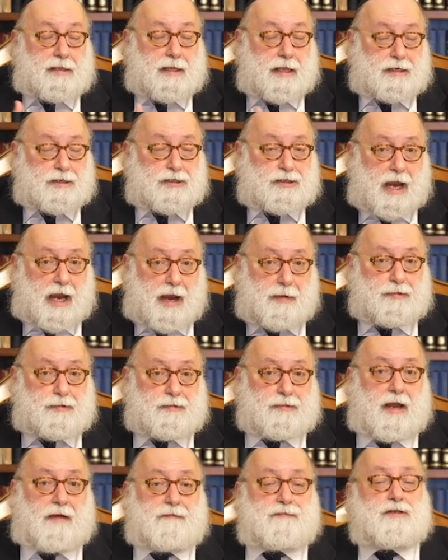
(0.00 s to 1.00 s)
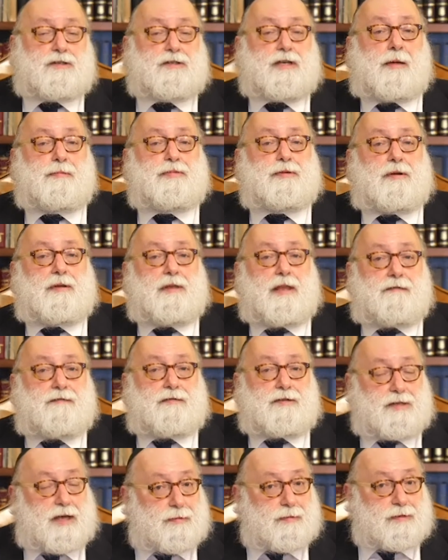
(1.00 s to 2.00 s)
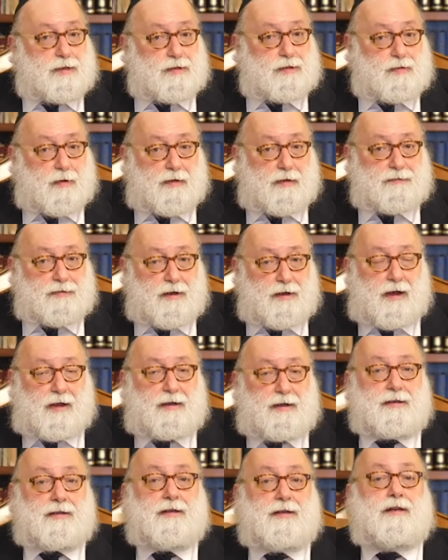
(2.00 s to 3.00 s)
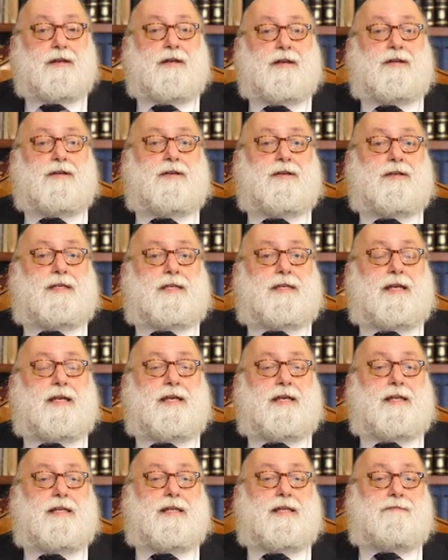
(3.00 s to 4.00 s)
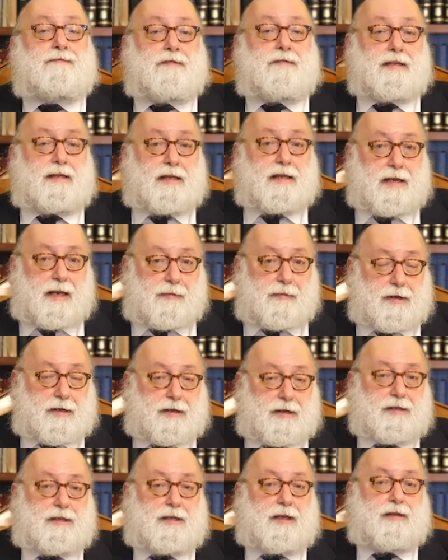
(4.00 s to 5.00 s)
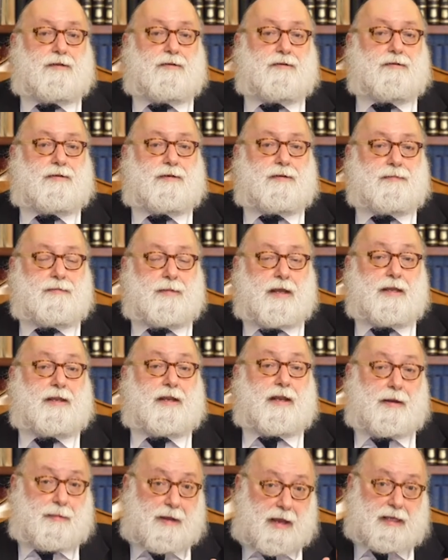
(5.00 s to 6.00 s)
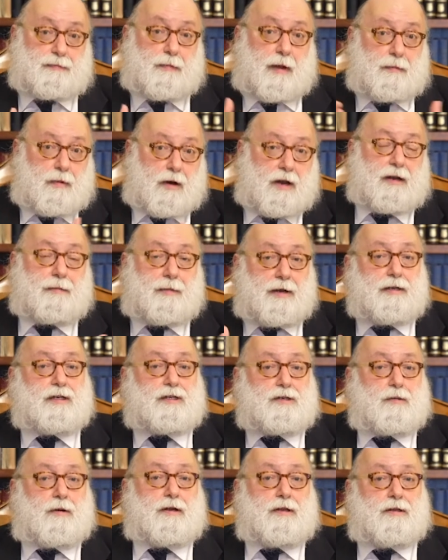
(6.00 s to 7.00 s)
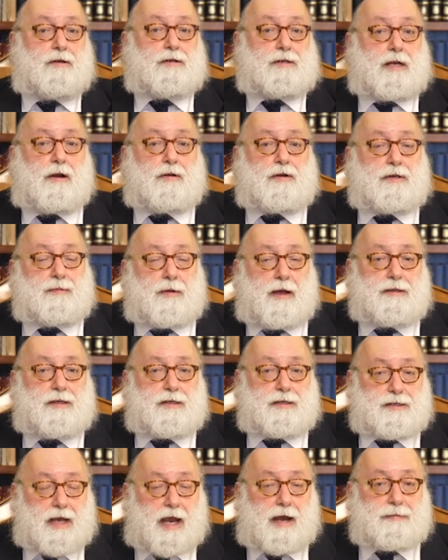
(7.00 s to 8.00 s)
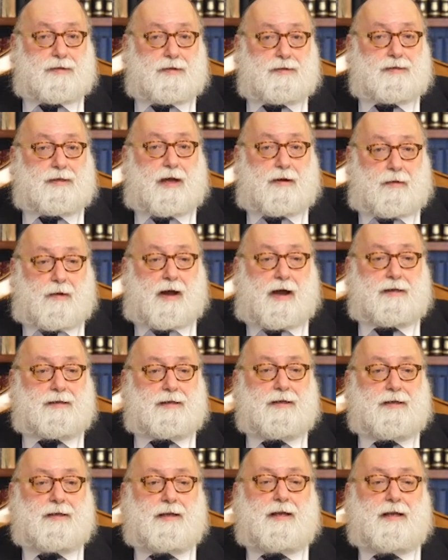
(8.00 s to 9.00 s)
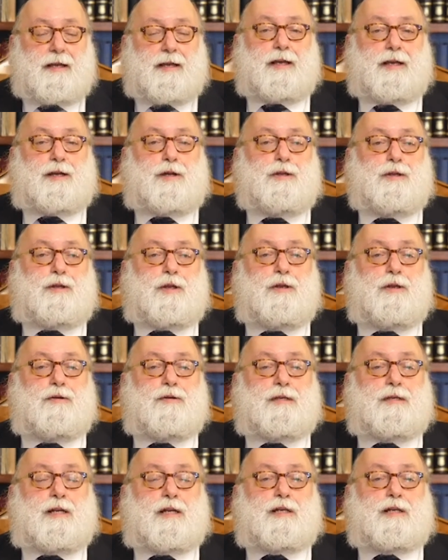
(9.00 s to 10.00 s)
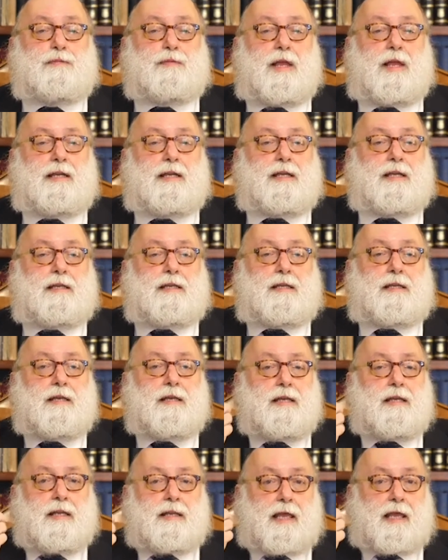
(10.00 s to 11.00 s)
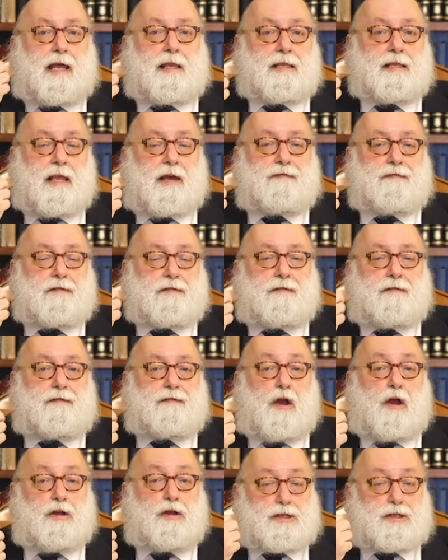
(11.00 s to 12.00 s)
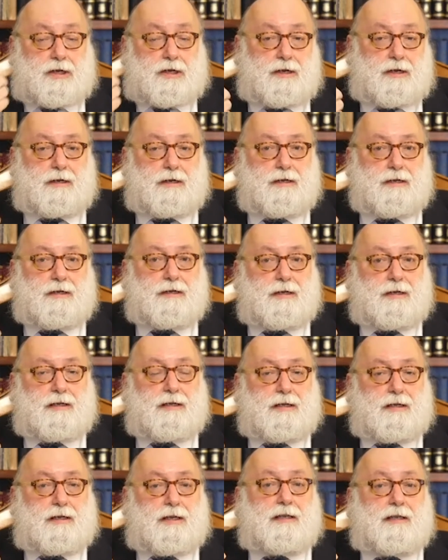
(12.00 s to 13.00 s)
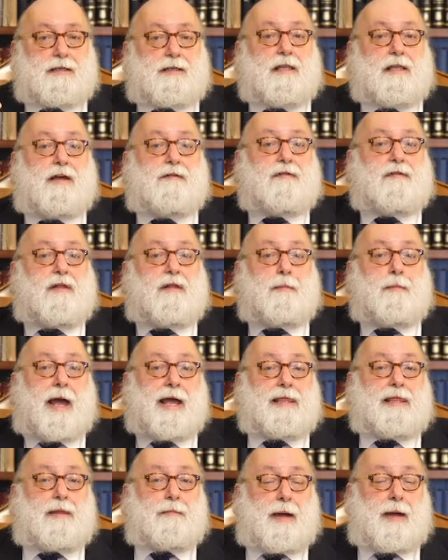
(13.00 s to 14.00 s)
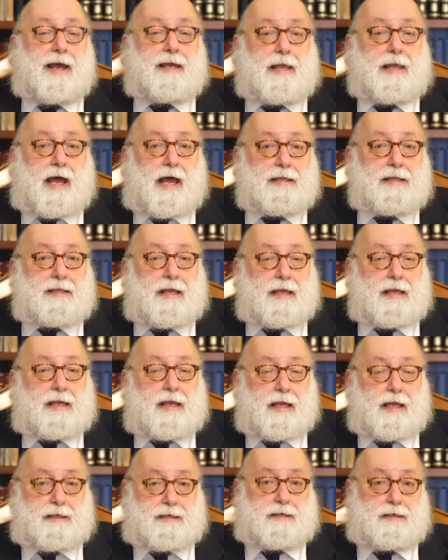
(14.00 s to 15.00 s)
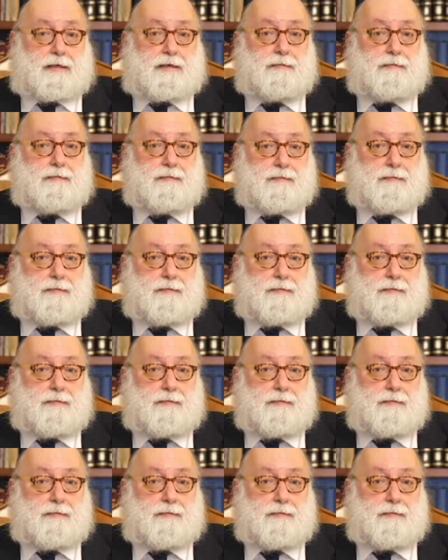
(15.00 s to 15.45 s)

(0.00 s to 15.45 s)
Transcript: next chapters, after chapter 11, chapter 12 and on, you see the Friedrich Rebbe continues, and the Rebbe has my modem on each one of those corresponding chapters, that what? He continues and explains that level of Eitzer is the level of Maila Maila Aden Ketz.